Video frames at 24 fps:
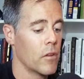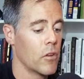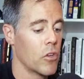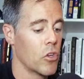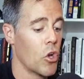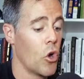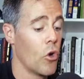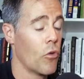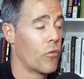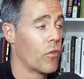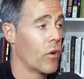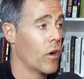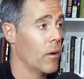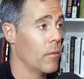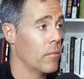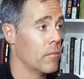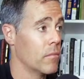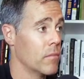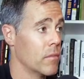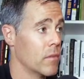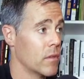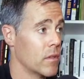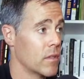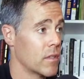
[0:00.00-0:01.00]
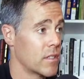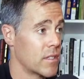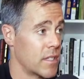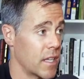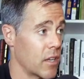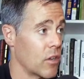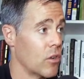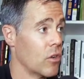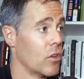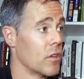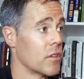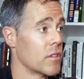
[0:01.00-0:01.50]
go from
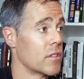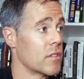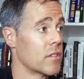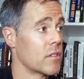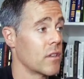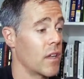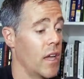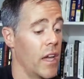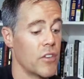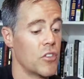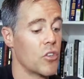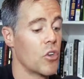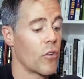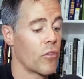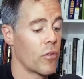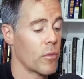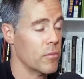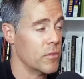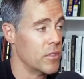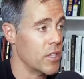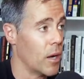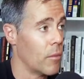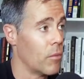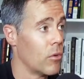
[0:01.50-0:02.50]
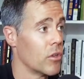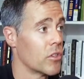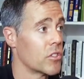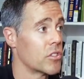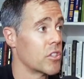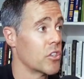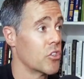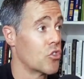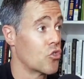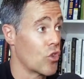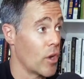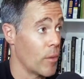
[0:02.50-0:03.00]
singles, as you go from doubles
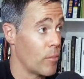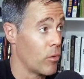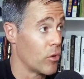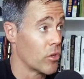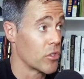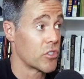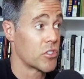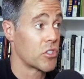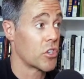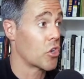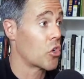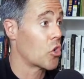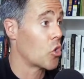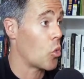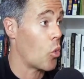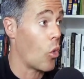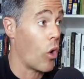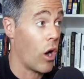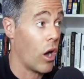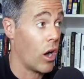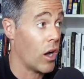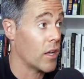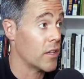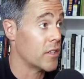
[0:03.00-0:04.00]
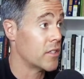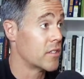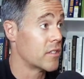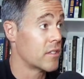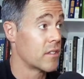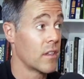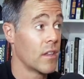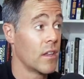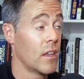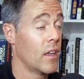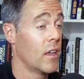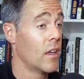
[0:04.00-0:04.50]
to triples to
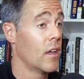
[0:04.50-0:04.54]
quads,